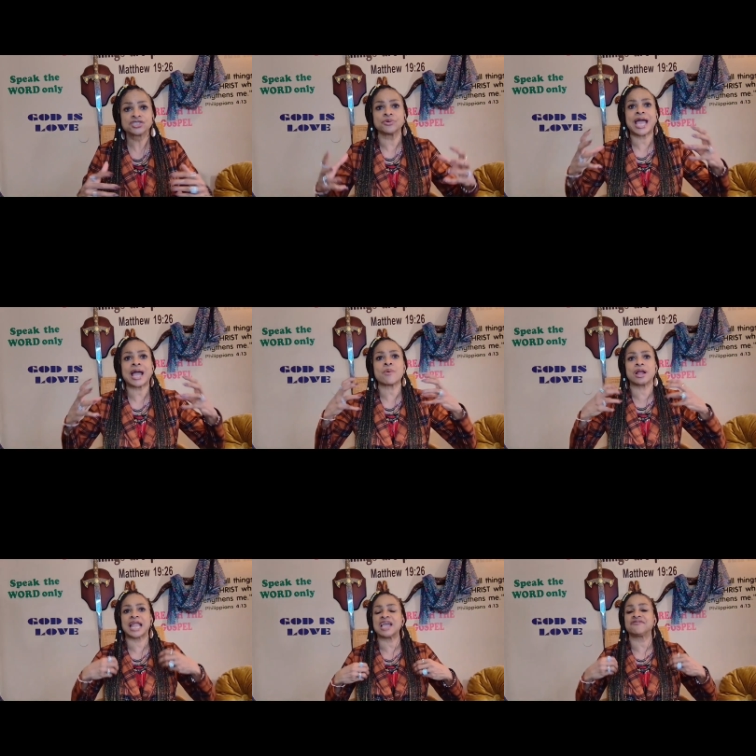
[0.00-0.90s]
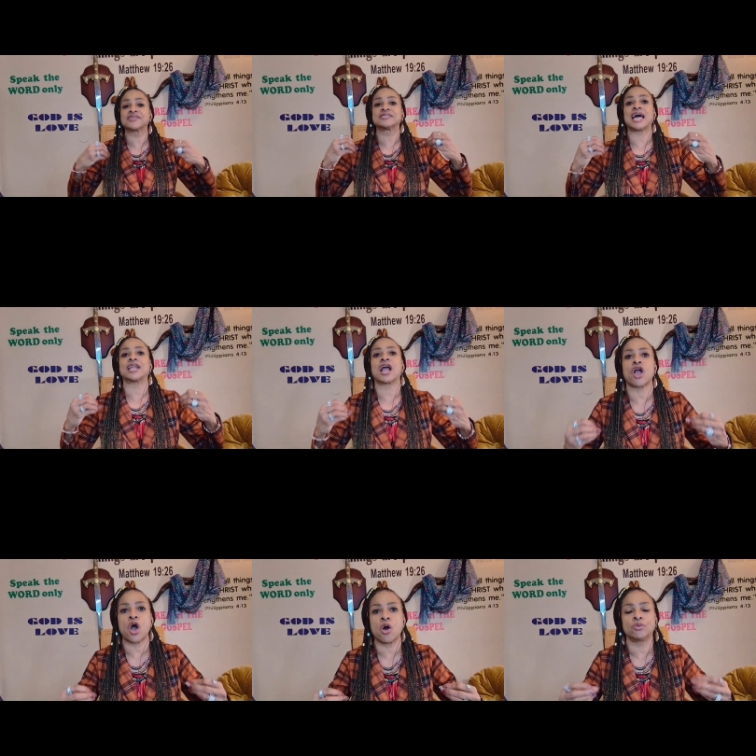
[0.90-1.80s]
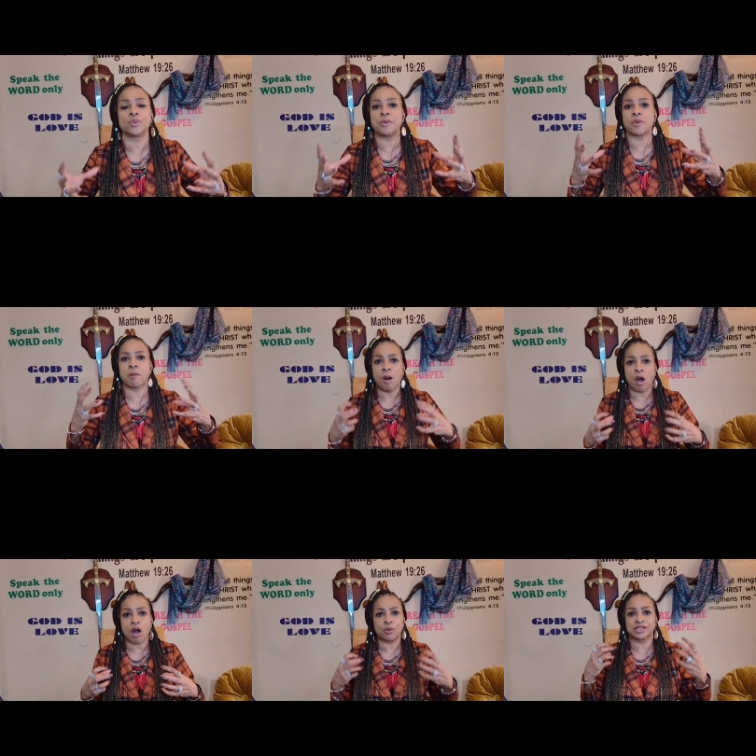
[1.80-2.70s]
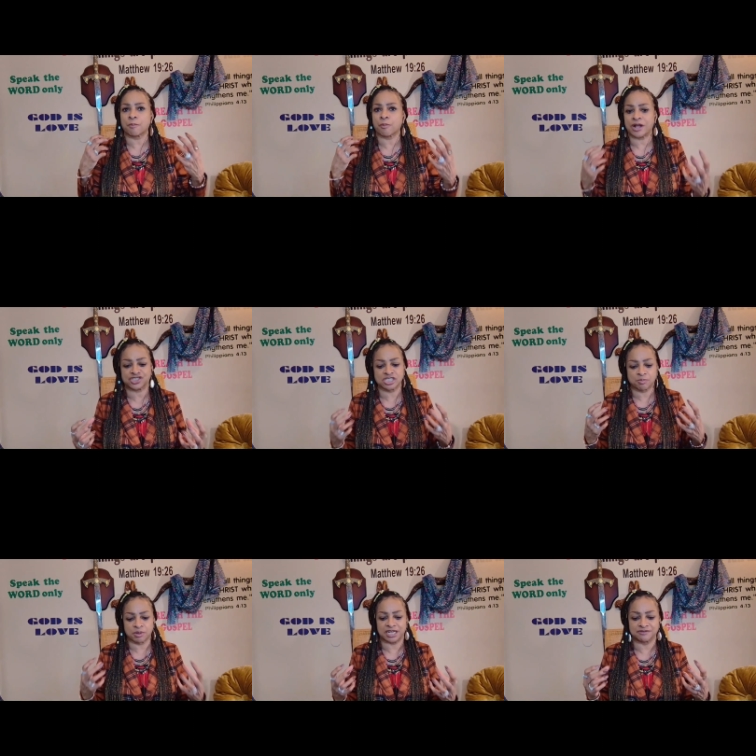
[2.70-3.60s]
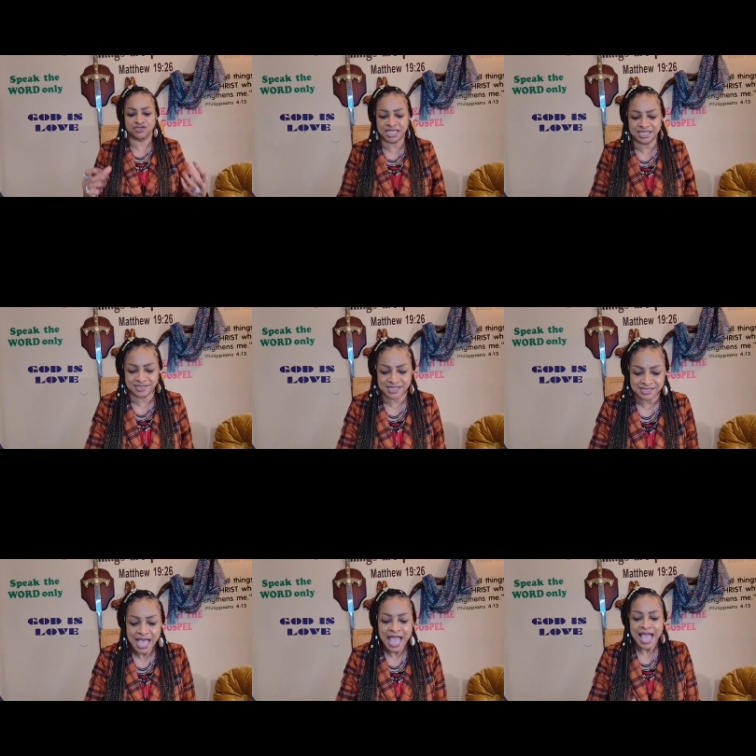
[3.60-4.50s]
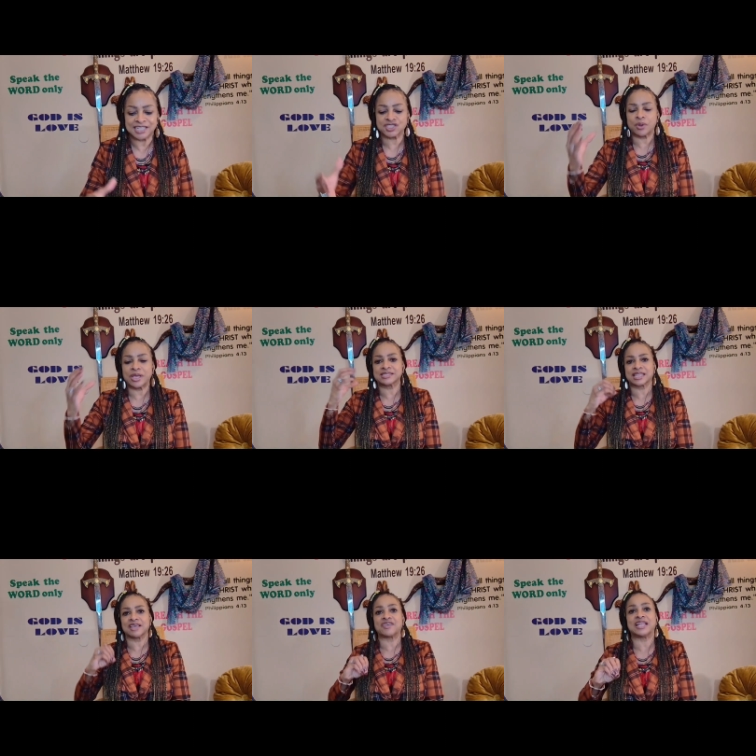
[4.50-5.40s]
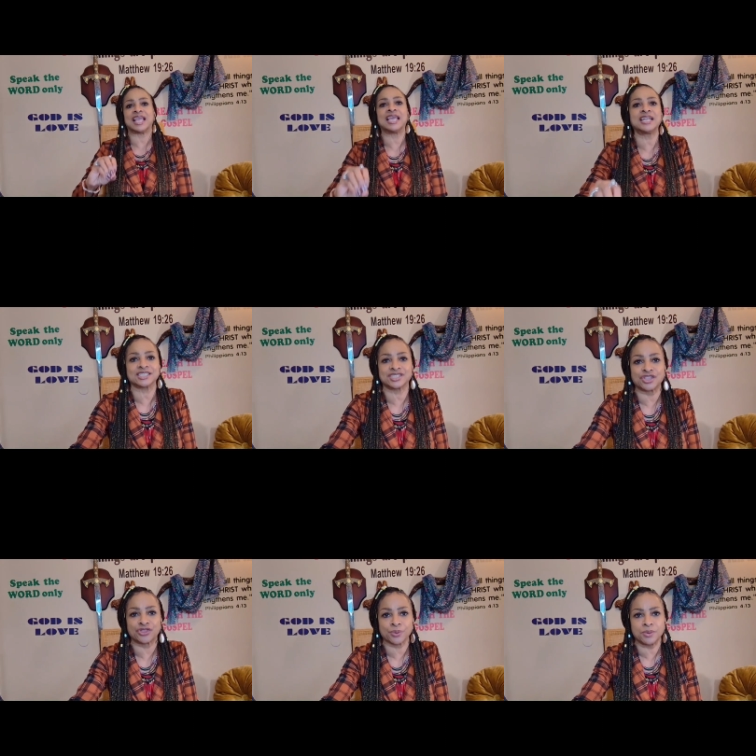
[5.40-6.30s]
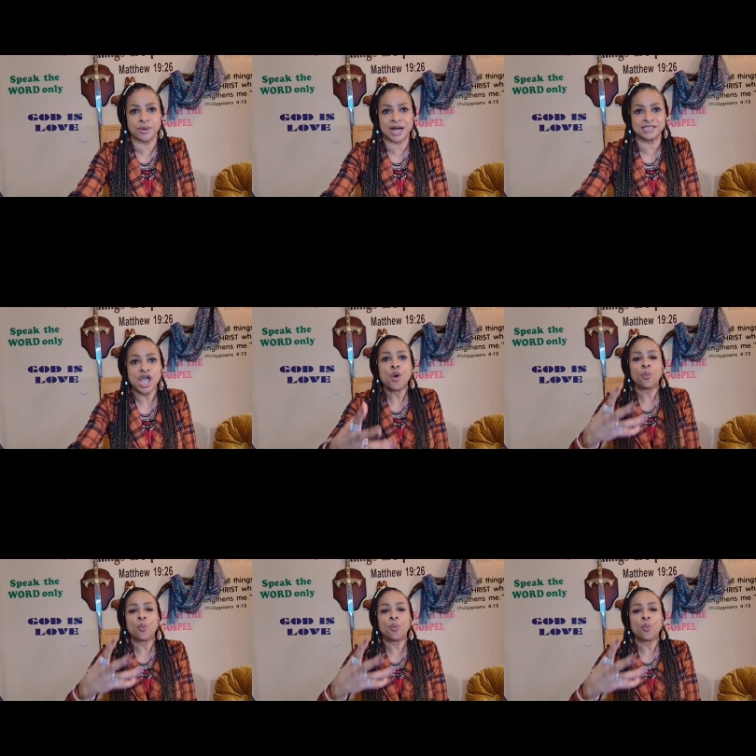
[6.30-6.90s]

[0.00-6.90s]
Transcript: So now our life is not our own. We were bought with the precious blood of Jesus. And so he's living in us and through us.